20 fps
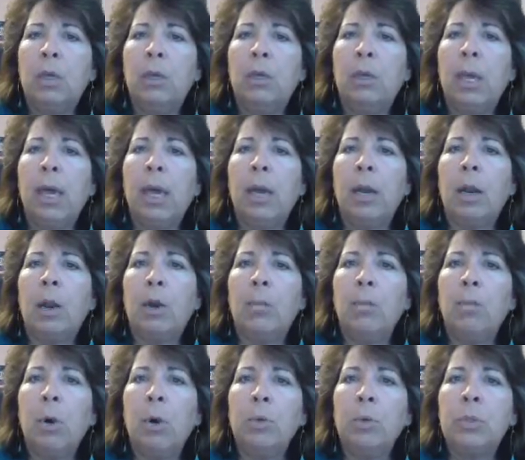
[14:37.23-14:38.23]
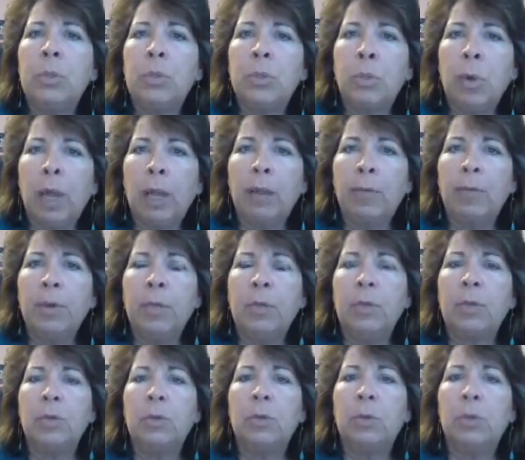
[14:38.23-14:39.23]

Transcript: that are most relevant